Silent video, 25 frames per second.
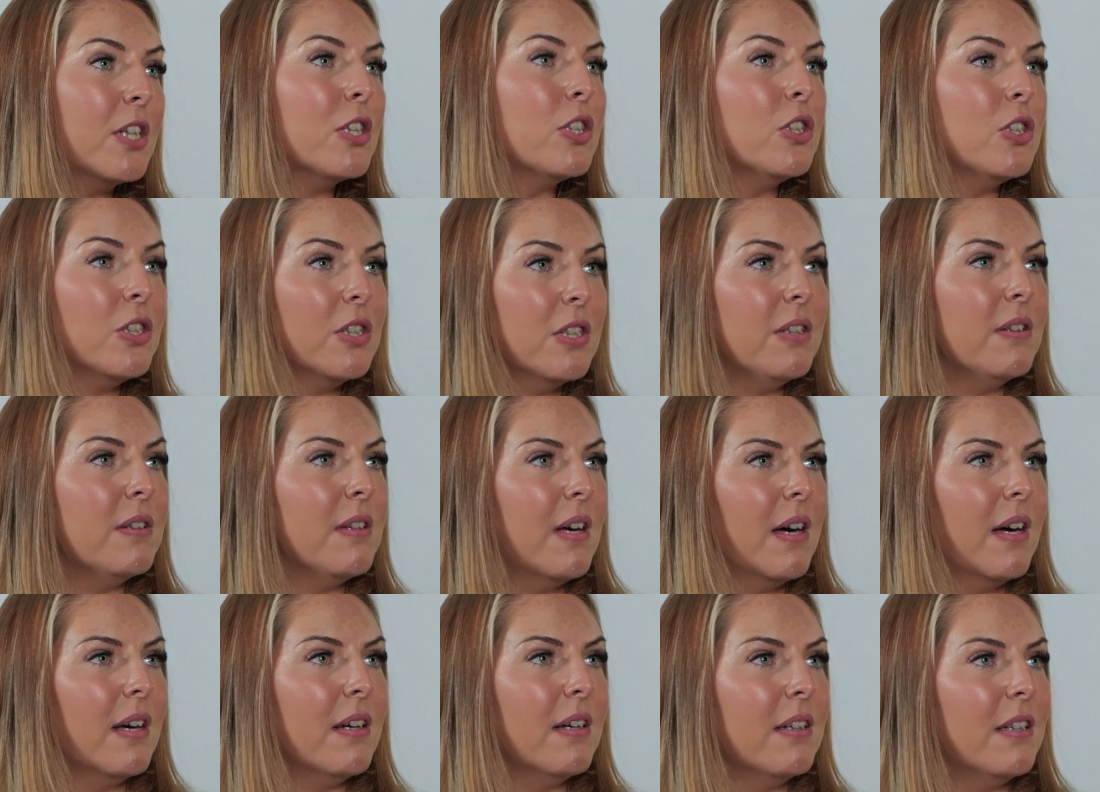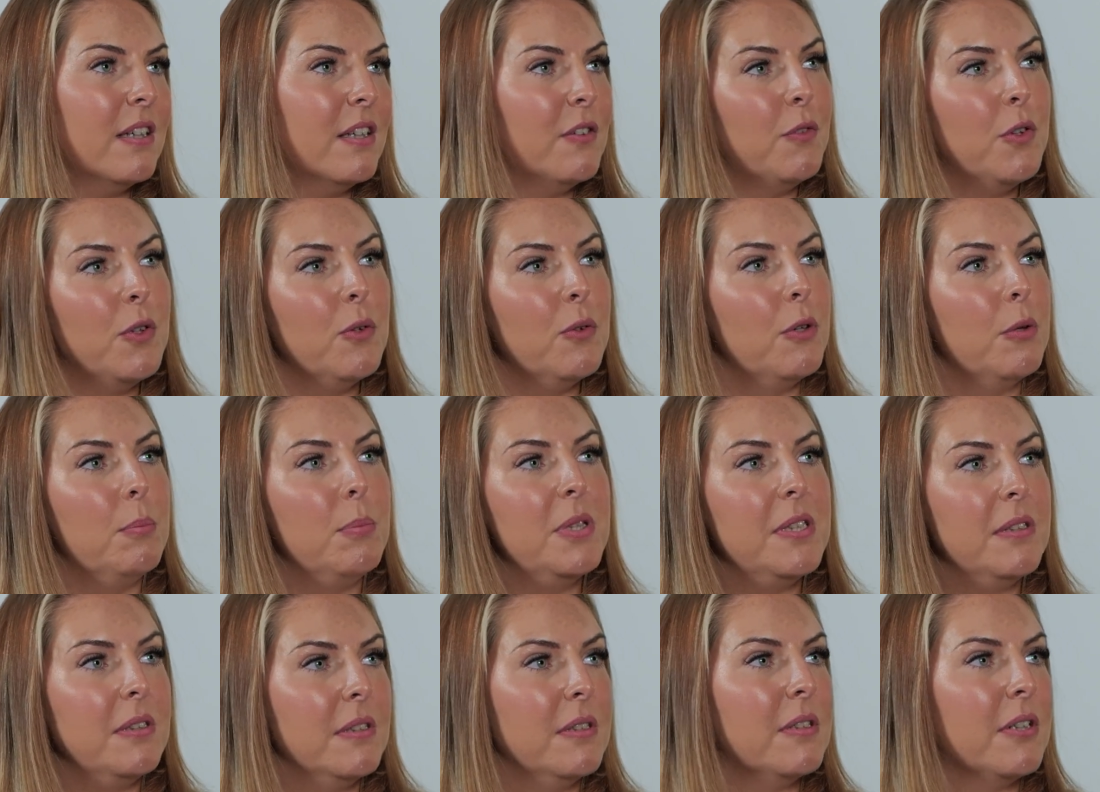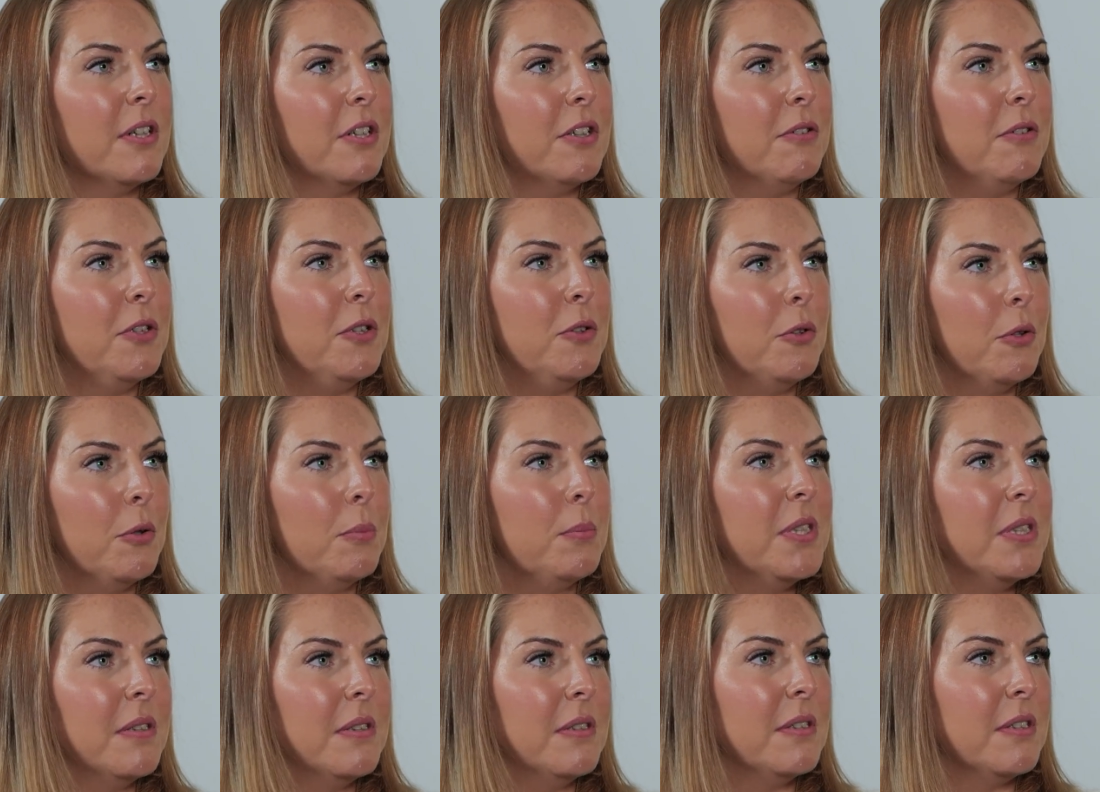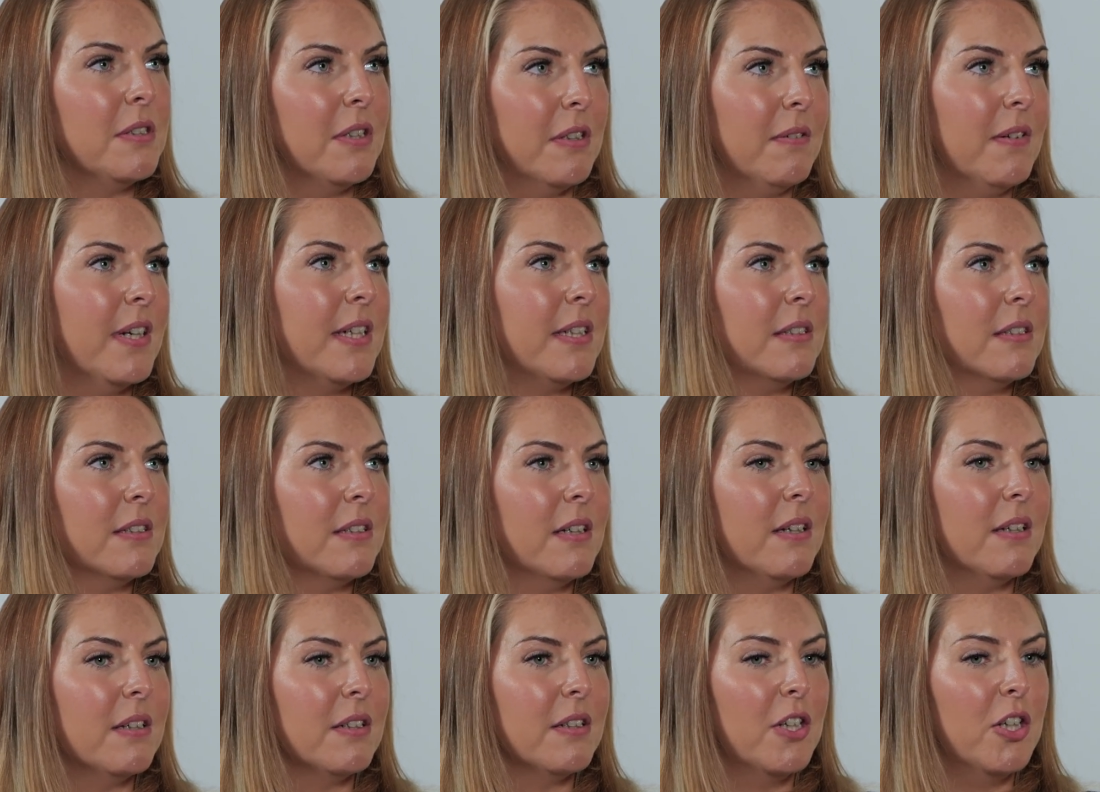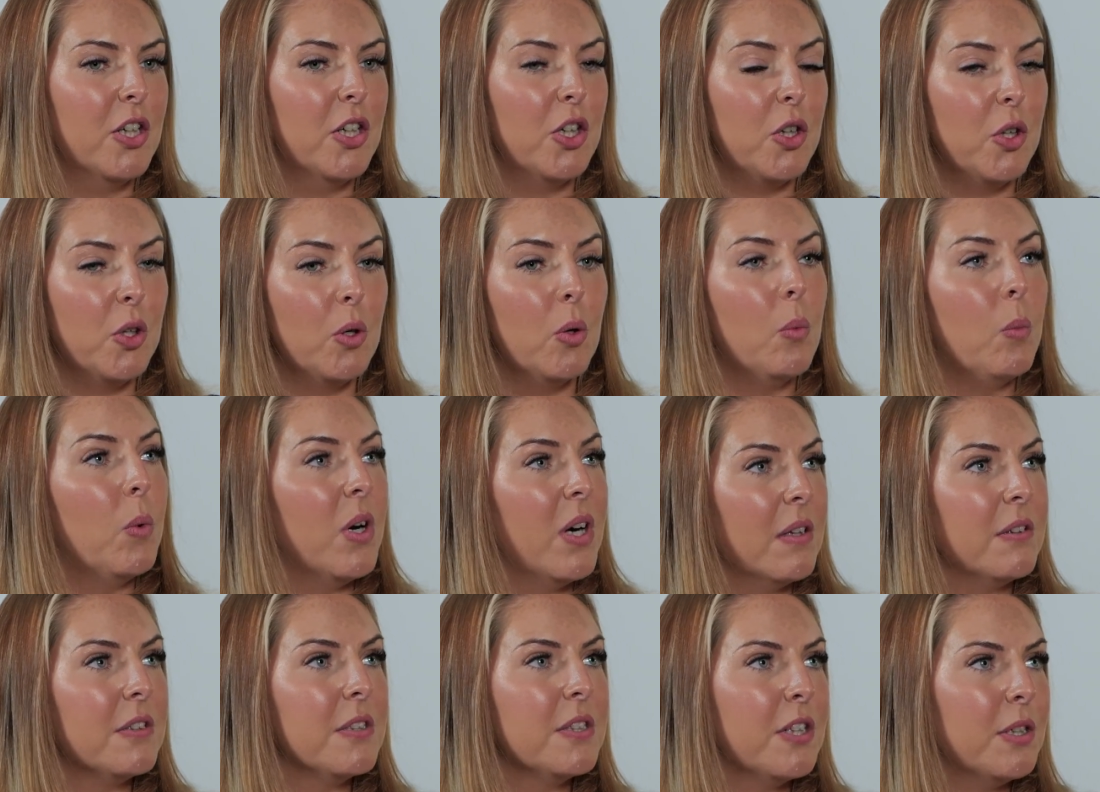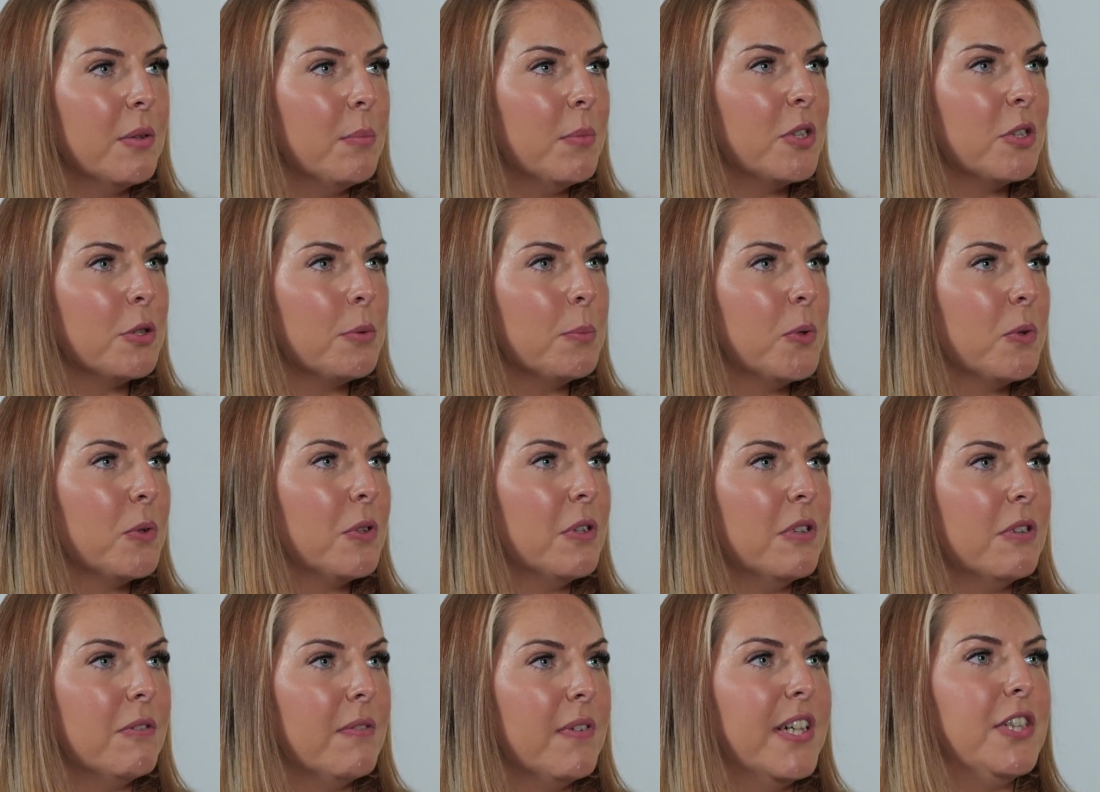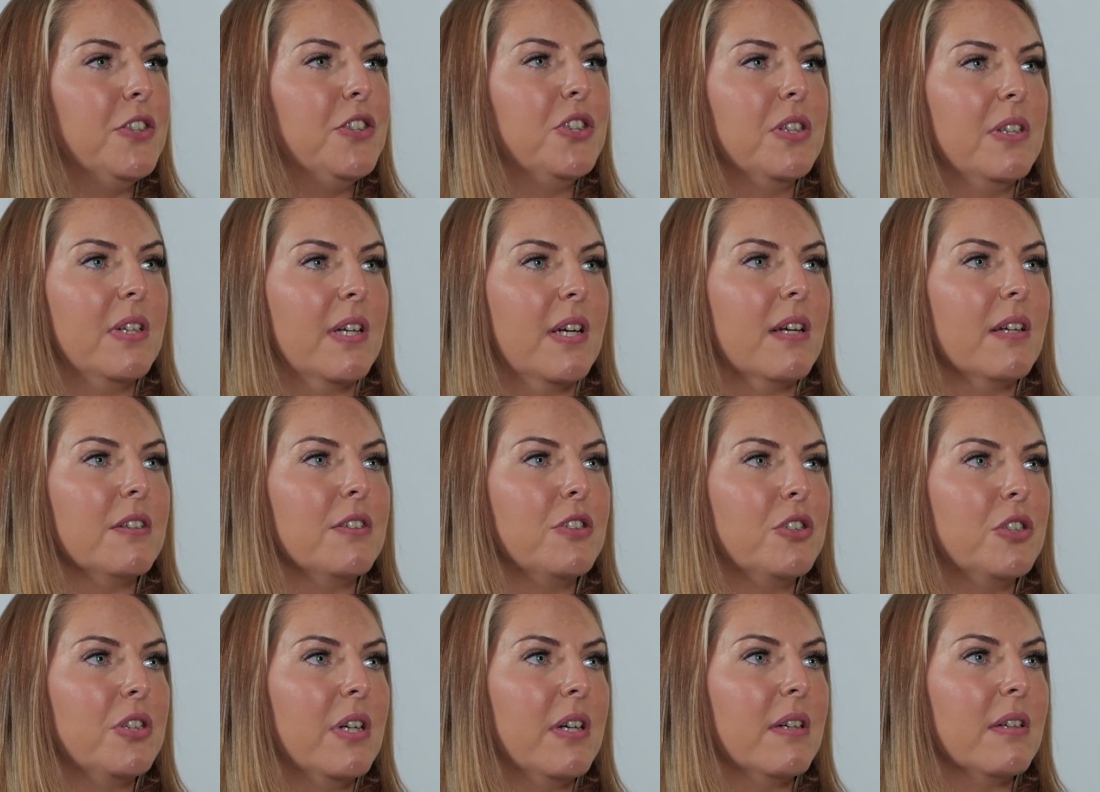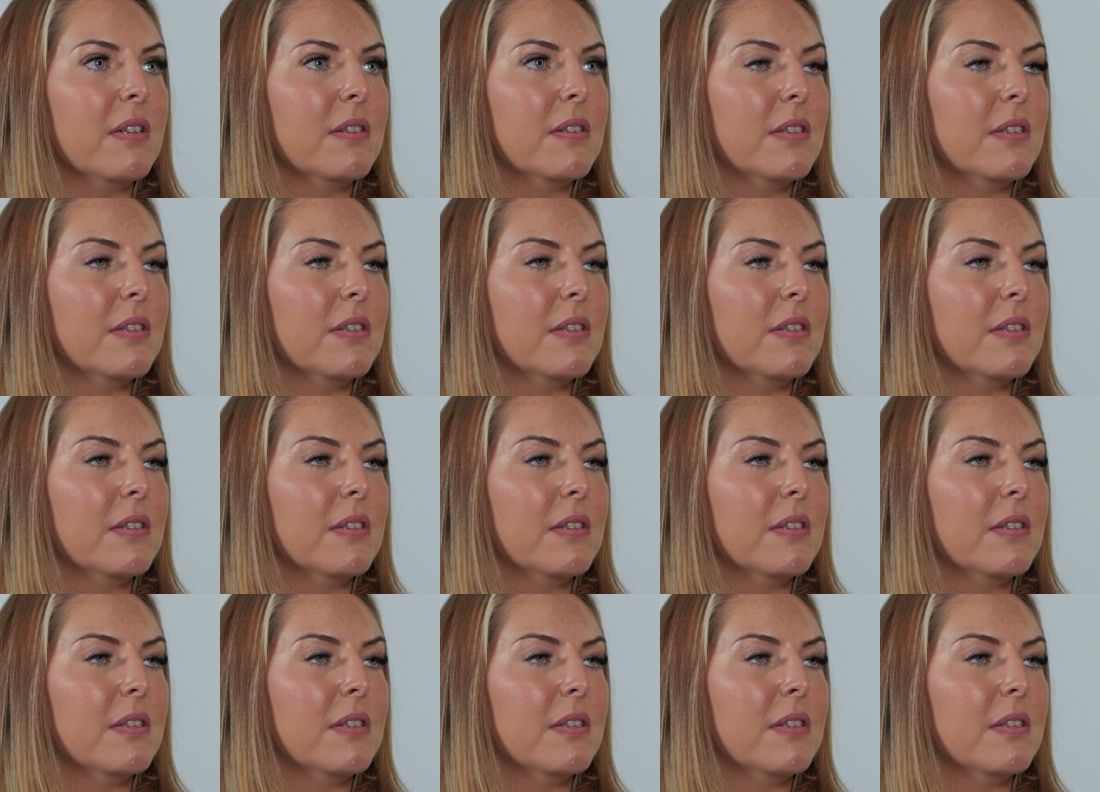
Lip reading: can do that. If you're a business owner and you're a business director, you're worth so much more than arranging a gas check.